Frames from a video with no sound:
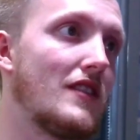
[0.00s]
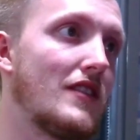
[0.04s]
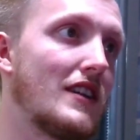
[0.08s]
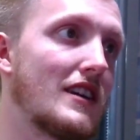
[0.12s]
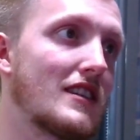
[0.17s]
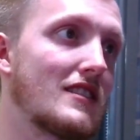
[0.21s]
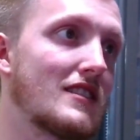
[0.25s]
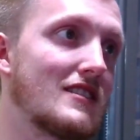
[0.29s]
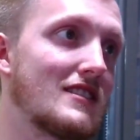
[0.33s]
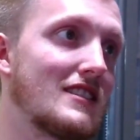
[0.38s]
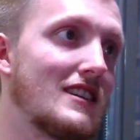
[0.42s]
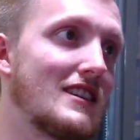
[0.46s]
They
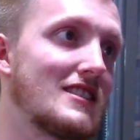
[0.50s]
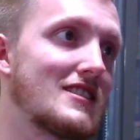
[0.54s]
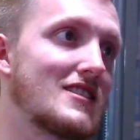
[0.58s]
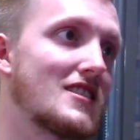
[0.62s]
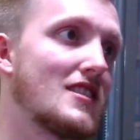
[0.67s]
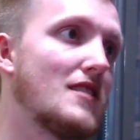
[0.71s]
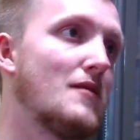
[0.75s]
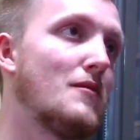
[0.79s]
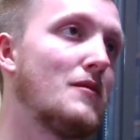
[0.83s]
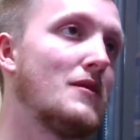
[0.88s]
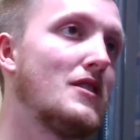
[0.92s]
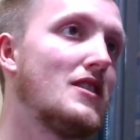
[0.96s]
could get
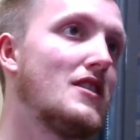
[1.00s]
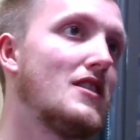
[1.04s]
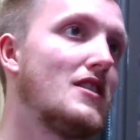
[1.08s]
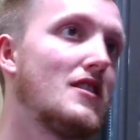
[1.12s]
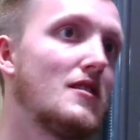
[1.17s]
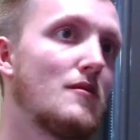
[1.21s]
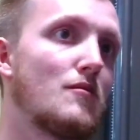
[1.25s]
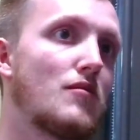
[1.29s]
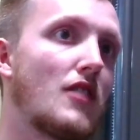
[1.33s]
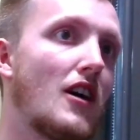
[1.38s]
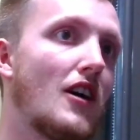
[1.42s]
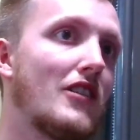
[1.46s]
some
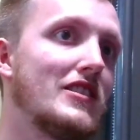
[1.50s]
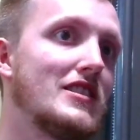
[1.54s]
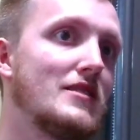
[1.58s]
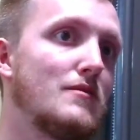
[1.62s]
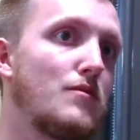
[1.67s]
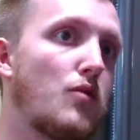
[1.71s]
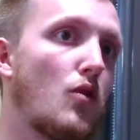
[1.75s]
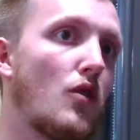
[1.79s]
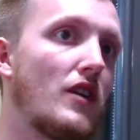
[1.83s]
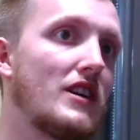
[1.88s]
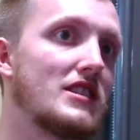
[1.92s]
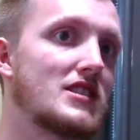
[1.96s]
brownie
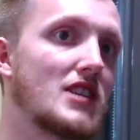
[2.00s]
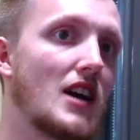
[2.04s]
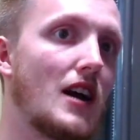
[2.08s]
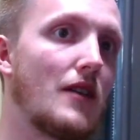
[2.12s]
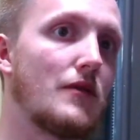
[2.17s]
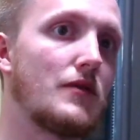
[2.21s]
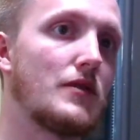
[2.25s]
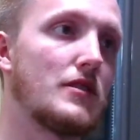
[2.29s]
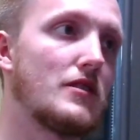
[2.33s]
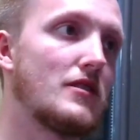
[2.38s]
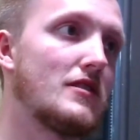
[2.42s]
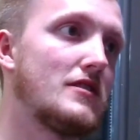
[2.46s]
points
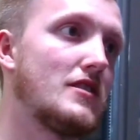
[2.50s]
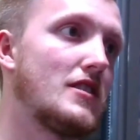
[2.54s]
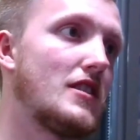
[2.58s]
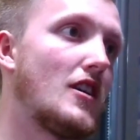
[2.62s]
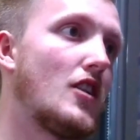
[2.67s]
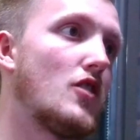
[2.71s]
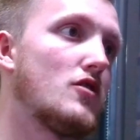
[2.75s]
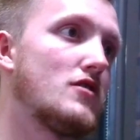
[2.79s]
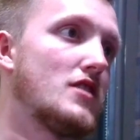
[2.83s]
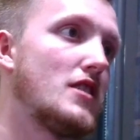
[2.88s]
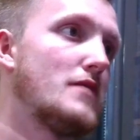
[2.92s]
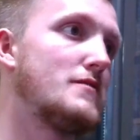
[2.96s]
off of
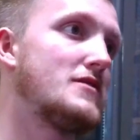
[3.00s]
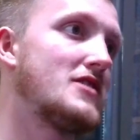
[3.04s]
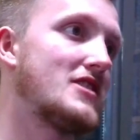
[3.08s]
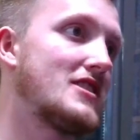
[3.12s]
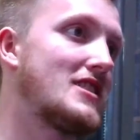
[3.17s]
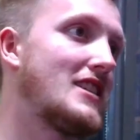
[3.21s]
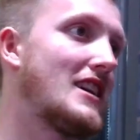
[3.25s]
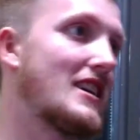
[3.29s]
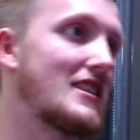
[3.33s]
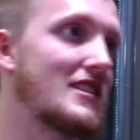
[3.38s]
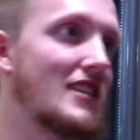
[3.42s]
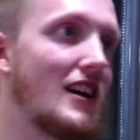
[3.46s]
libs of
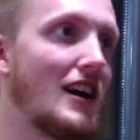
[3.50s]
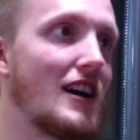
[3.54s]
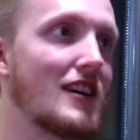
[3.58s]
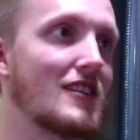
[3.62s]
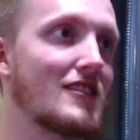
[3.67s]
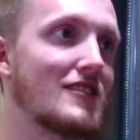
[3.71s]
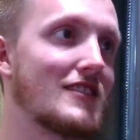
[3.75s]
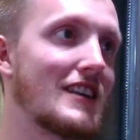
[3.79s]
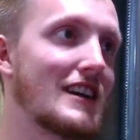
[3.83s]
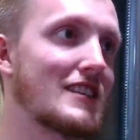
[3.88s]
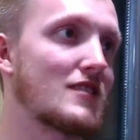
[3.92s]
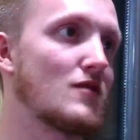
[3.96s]
TikTok
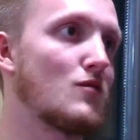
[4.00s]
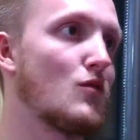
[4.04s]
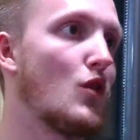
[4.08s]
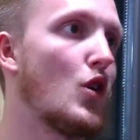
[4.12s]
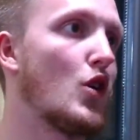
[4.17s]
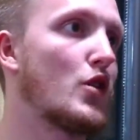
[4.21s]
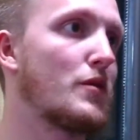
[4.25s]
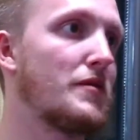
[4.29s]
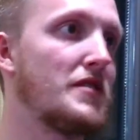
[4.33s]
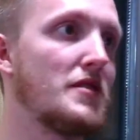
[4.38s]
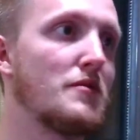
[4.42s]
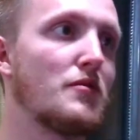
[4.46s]
and like the
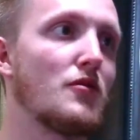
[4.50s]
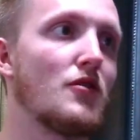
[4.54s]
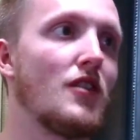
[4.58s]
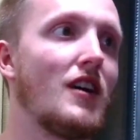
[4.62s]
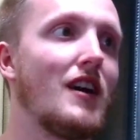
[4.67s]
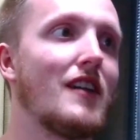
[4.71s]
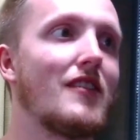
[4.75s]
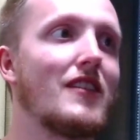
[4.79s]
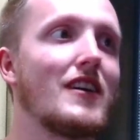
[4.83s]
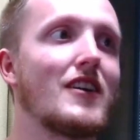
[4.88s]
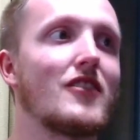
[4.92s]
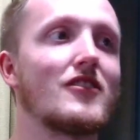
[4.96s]
woke people
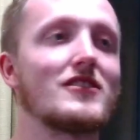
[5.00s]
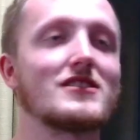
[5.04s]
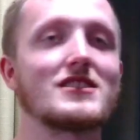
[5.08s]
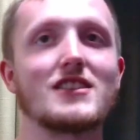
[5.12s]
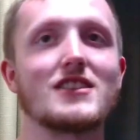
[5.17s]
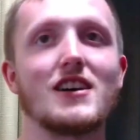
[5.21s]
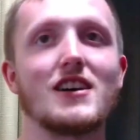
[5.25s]
on there and stuff.